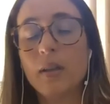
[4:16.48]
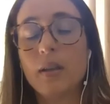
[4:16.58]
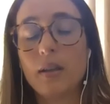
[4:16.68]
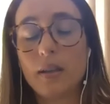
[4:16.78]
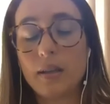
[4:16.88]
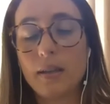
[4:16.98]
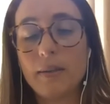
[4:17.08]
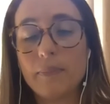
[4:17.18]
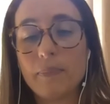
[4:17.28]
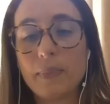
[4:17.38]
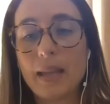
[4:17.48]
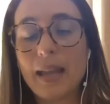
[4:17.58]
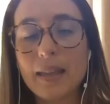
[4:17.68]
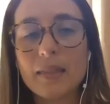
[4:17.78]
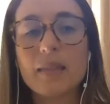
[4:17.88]
and
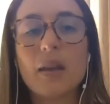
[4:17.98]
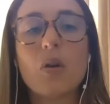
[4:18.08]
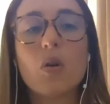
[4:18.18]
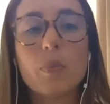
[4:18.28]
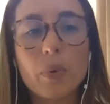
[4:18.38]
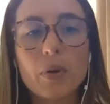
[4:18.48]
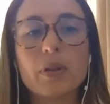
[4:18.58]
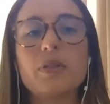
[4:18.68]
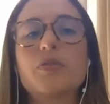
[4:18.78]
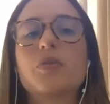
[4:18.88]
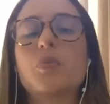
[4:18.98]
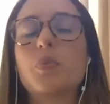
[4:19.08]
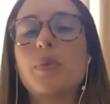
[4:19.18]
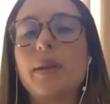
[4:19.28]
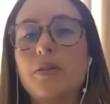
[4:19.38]
the whole point is
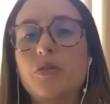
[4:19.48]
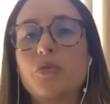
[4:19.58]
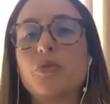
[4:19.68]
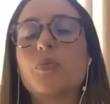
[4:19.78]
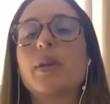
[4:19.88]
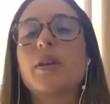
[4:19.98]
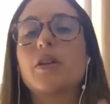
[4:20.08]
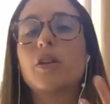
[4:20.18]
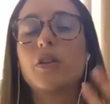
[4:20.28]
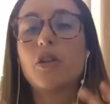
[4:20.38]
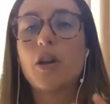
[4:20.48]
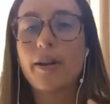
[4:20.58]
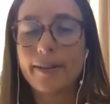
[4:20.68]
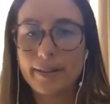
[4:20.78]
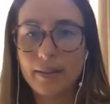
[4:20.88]
to bring
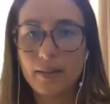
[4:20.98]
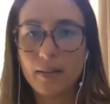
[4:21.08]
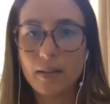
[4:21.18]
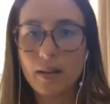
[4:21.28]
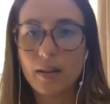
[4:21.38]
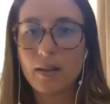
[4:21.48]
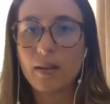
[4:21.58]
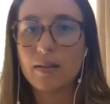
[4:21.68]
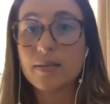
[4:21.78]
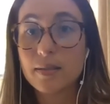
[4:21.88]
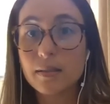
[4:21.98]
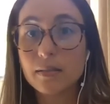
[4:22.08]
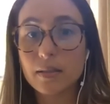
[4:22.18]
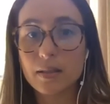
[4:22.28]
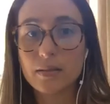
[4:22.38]
clarity and
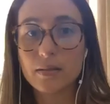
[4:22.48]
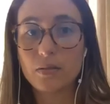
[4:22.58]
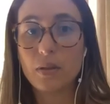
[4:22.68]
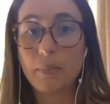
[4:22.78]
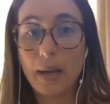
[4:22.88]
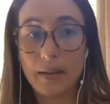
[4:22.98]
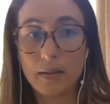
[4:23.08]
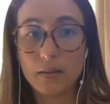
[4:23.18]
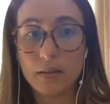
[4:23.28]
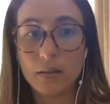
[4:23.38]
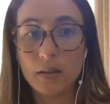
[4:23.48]
stillness to the mind.